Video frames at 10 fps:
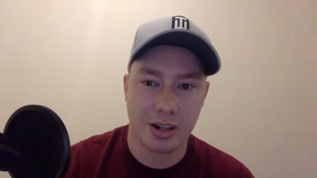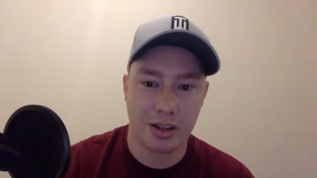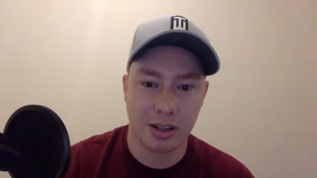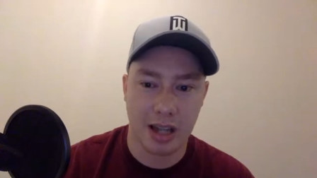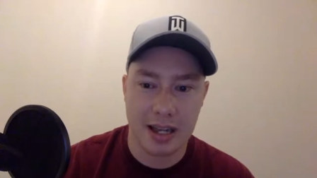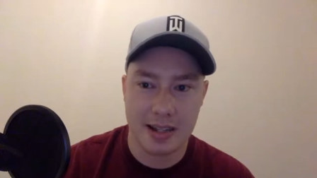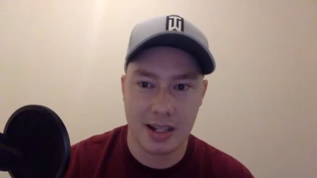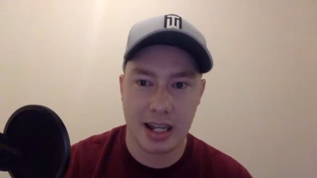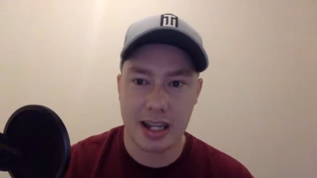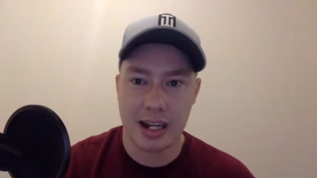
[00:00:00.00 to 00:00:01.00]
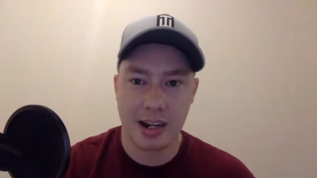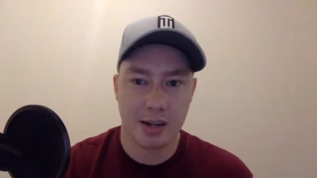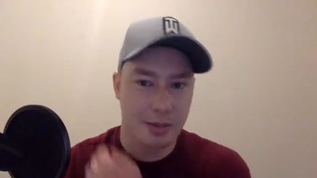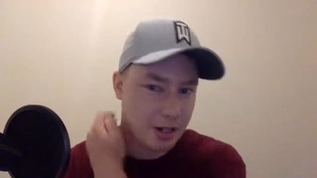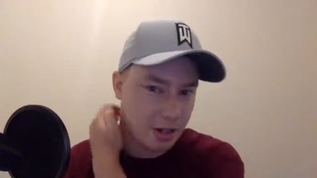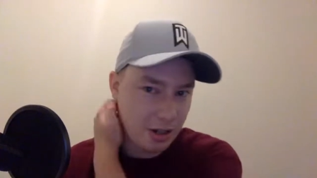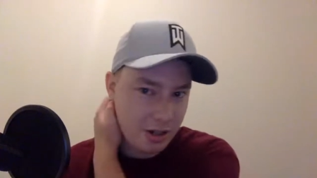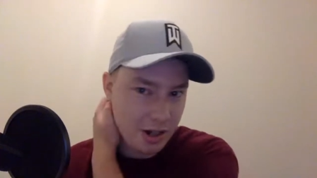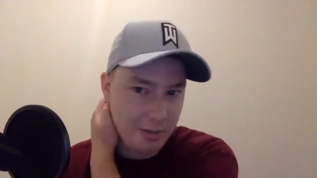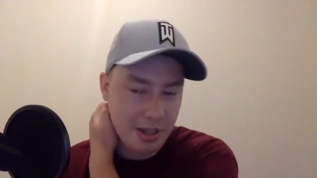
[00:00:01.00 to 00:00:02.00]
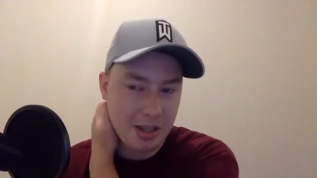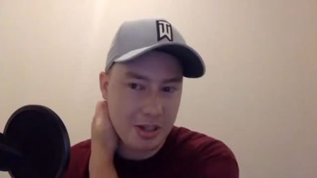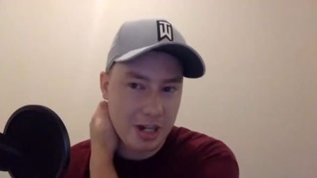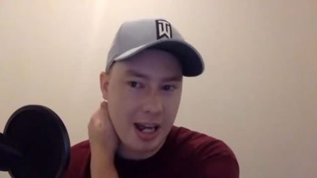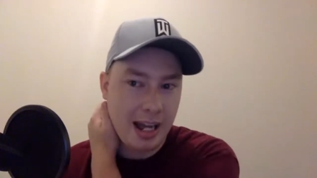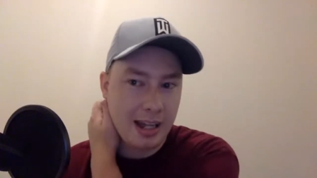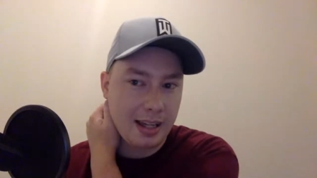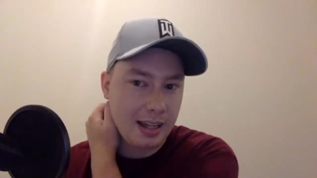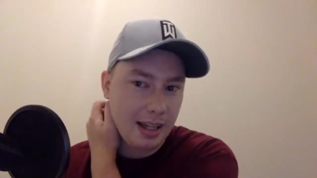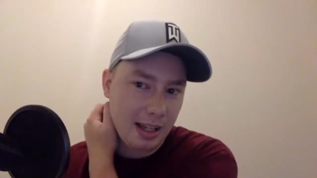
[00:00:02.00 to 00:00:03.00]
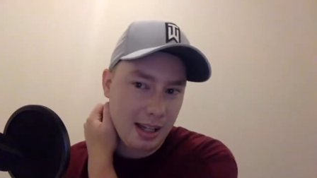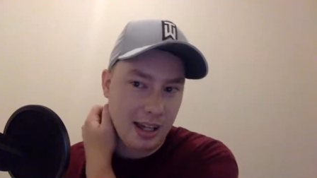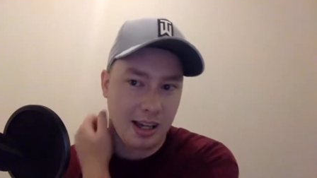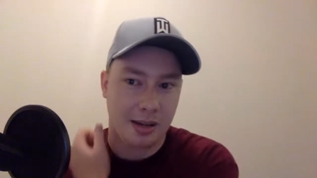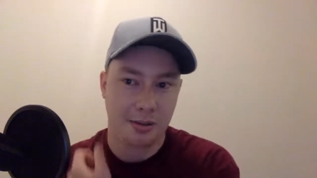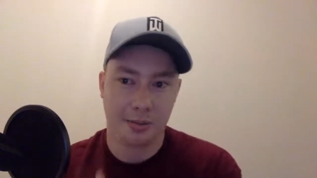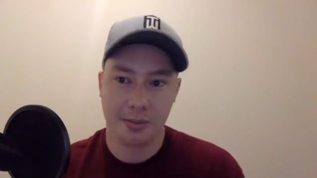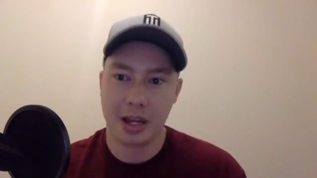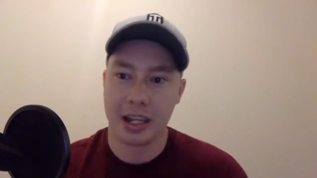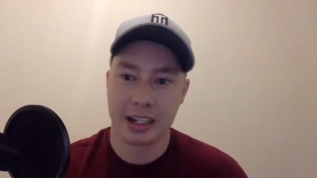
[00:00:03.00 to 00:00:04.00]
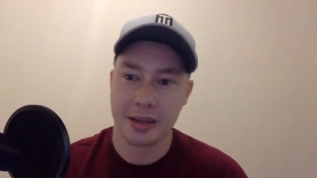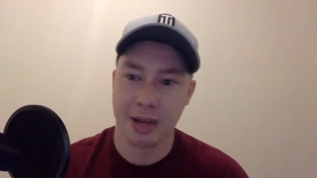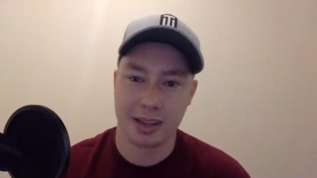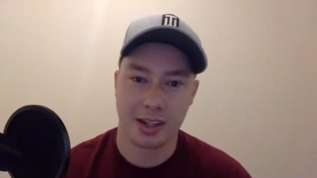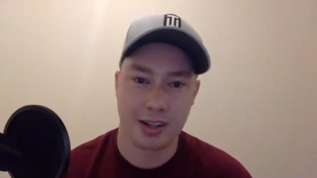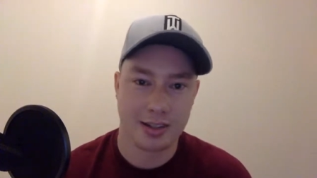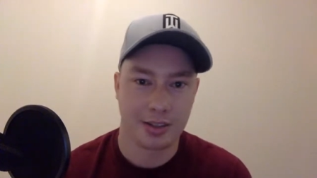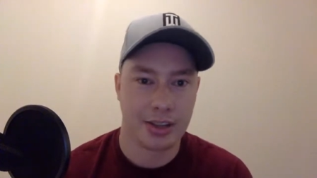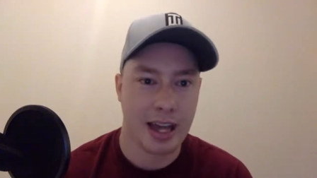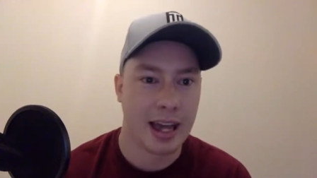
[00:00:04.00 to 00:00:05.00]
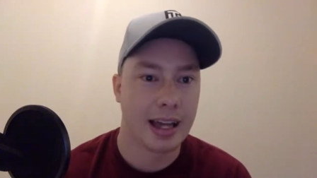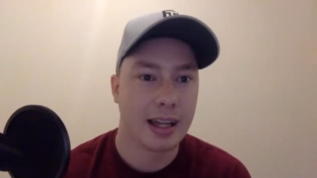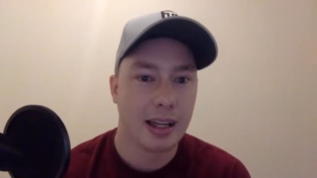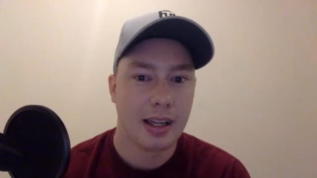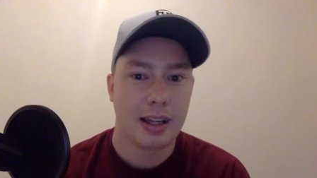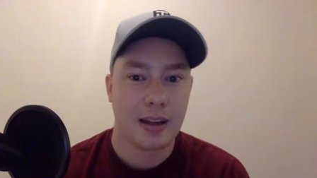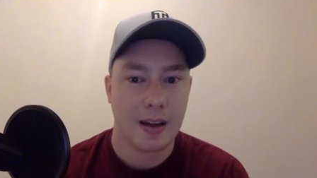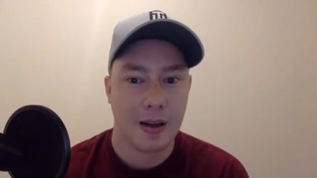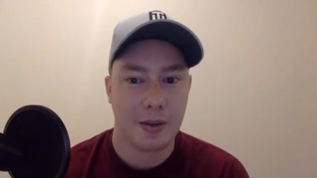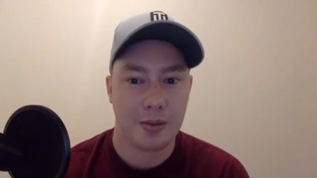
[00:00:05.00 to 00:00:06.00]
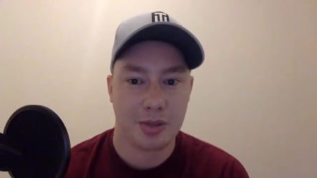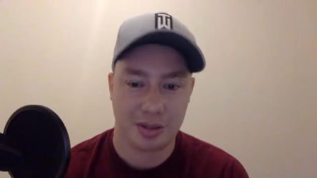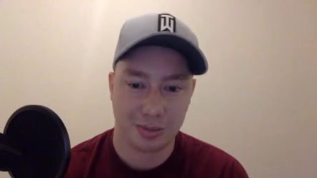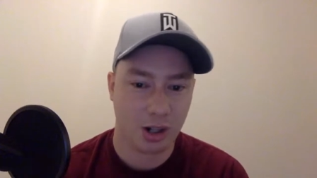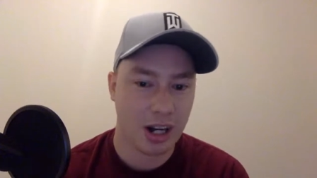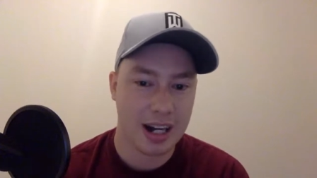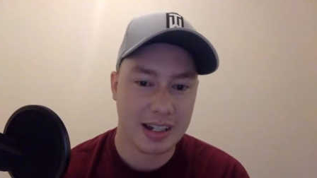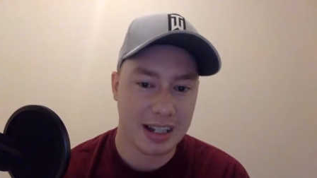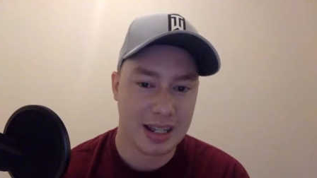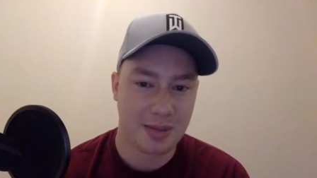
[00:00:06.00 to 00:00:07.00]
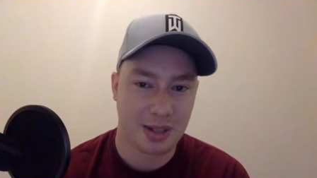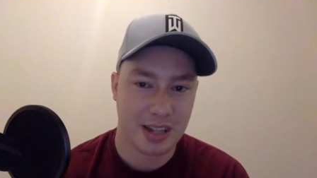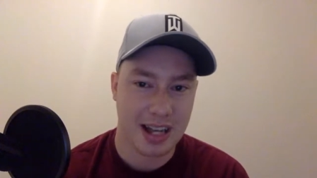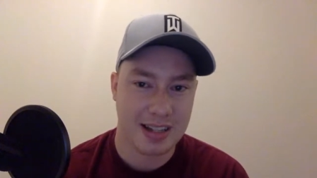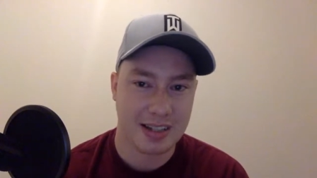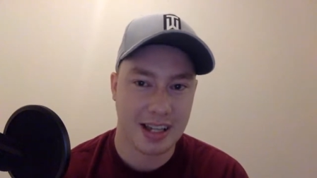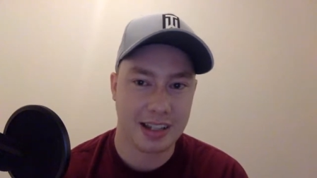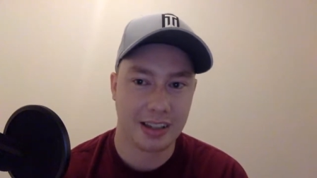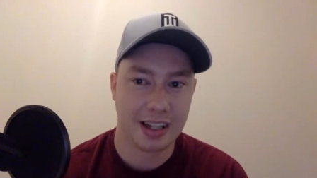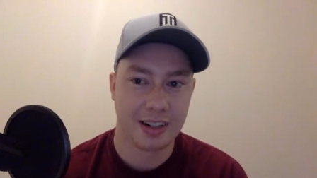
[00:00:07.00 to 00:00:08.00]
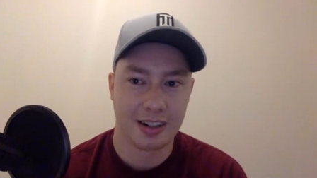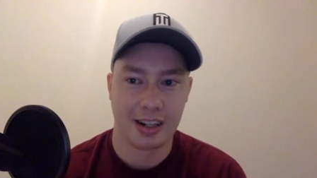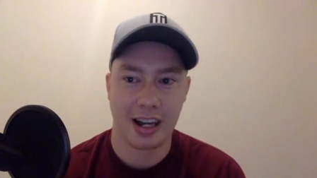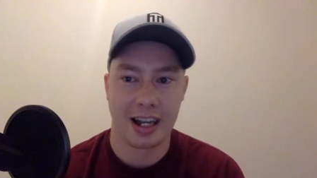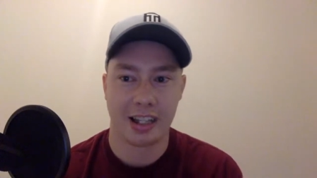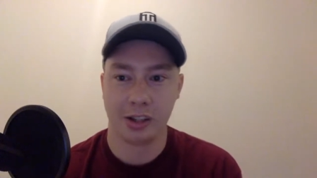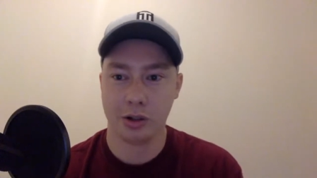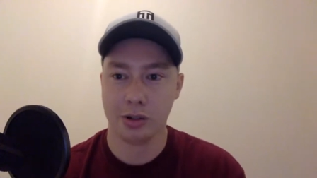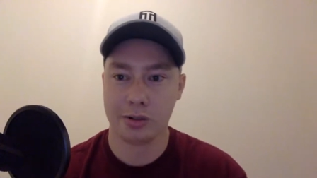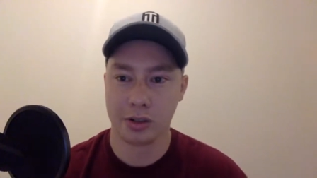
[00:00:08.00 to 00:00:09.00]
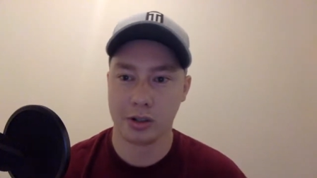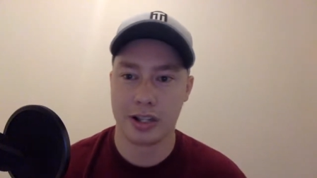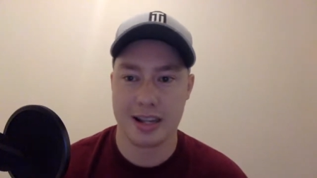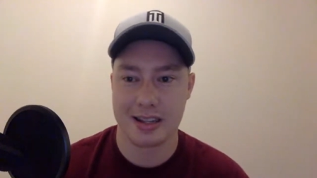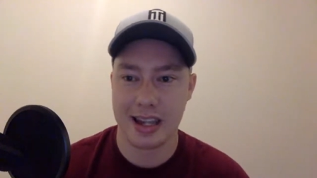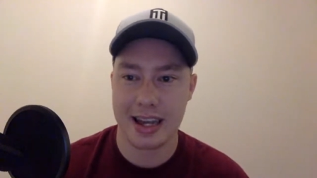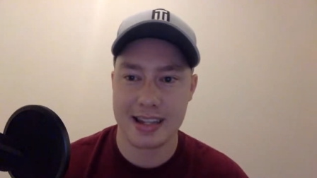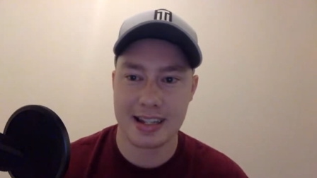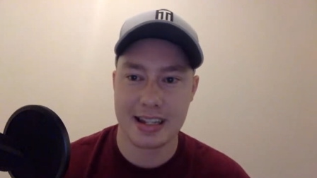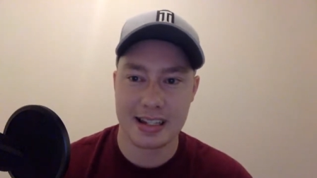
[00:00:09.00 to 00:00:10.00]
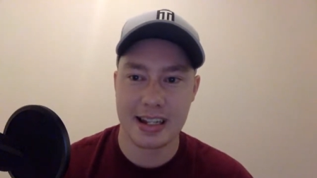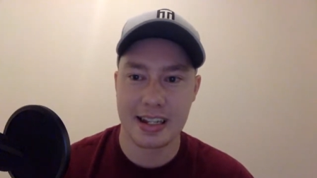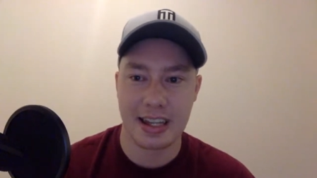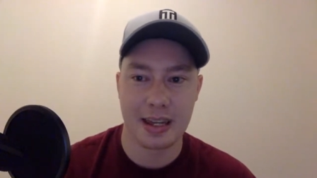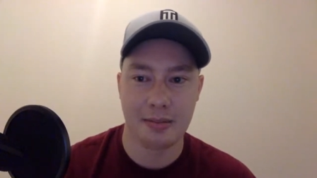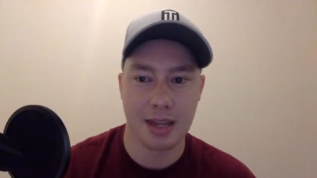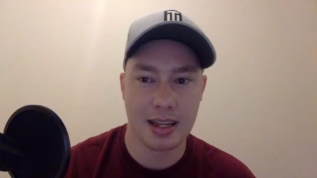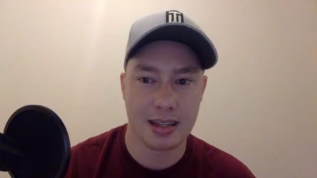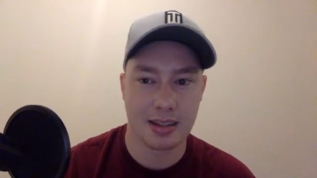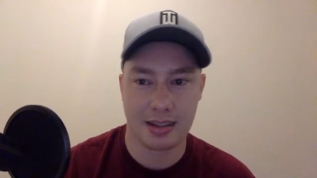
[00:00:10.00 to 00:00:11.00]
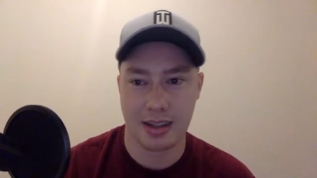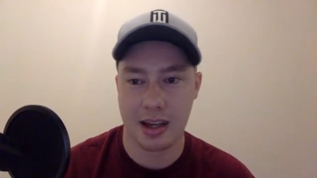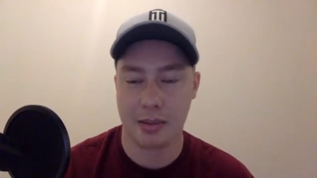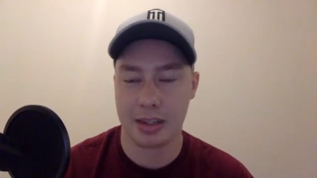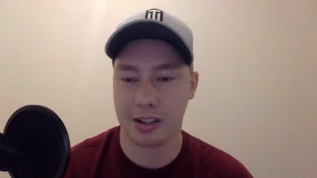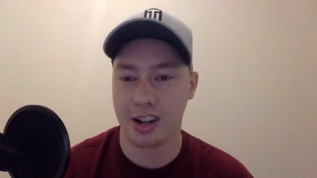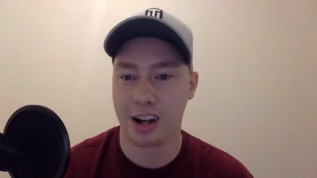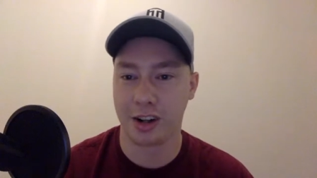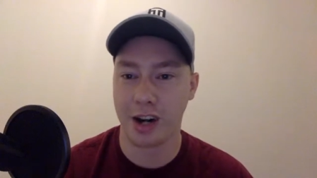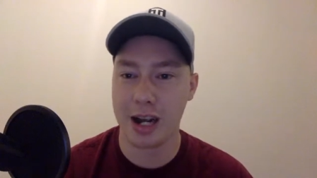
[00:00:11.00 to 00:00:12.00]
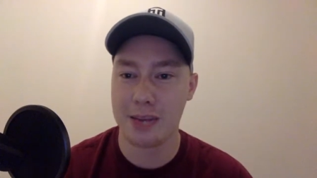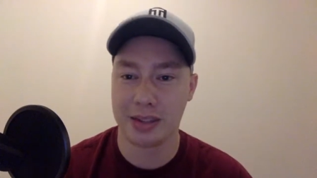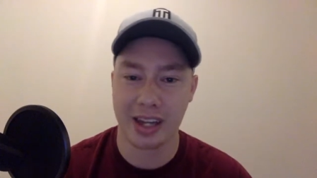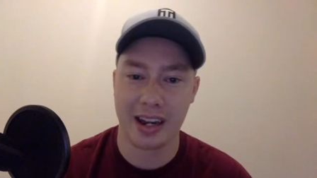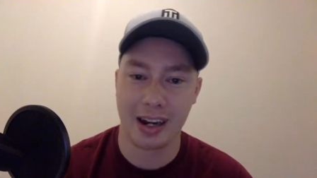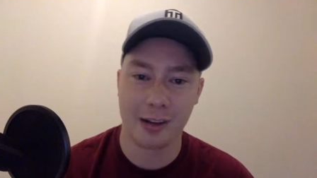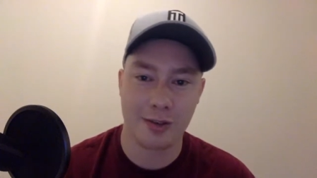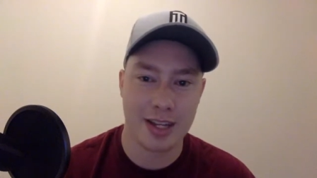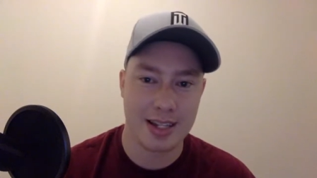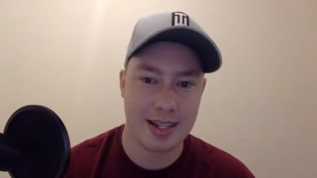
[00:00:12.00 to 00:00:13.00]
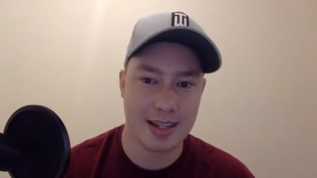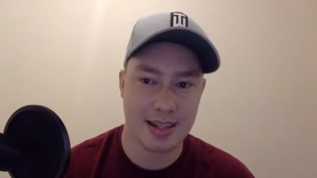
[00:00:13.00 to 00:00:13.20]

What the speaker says: on the late slate here. Be sure to jump in the chat and get my thoughts on that. Some great teams on that slate later tonight. Louisville is the ACC team that, I mean, they're not great, but that offense